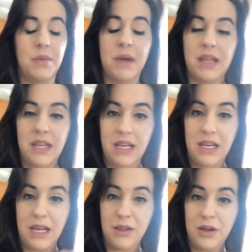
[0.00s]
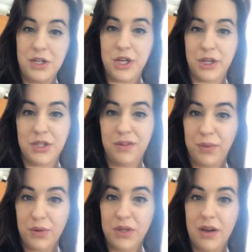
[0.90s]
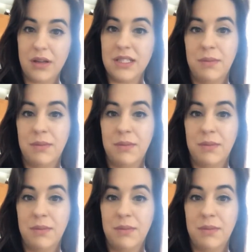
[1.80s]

I might need another injection of Botox